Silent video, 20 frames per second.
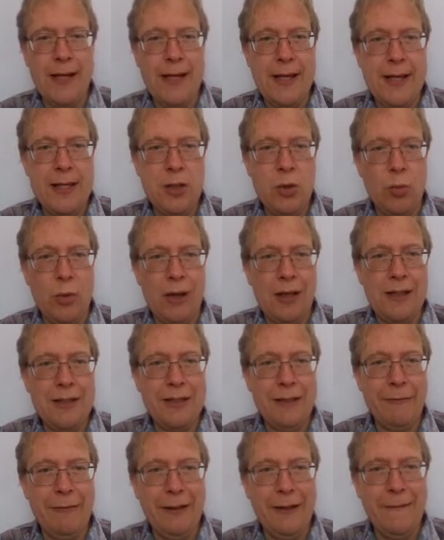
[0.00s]
is
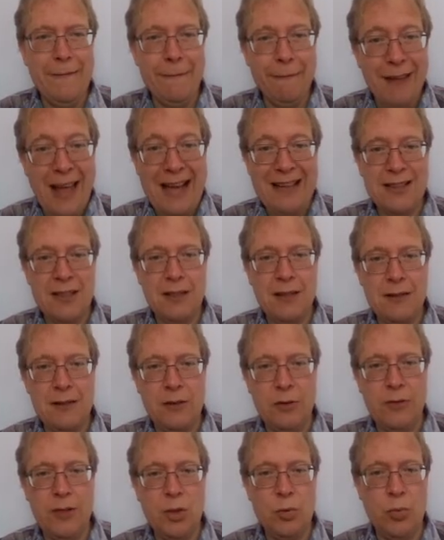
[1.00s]
relatively flat?
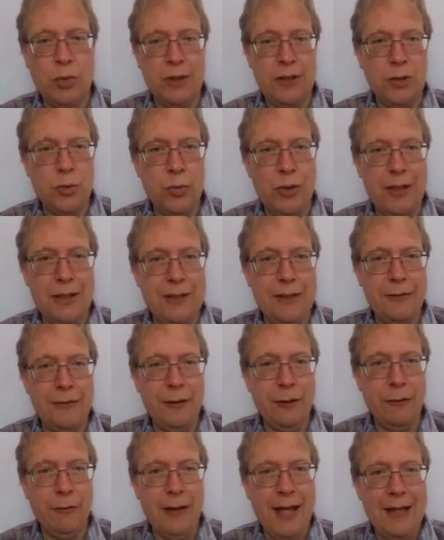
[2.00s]
So this one is
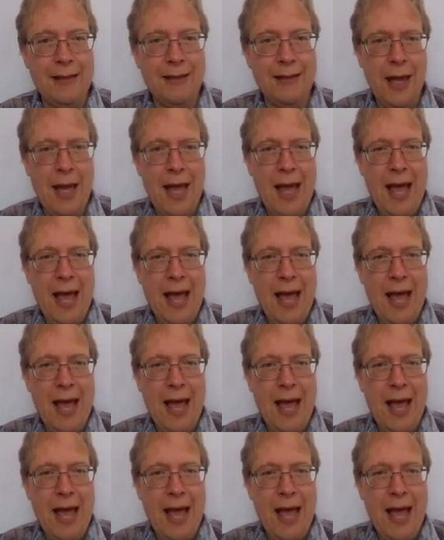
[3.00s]
relatively flat.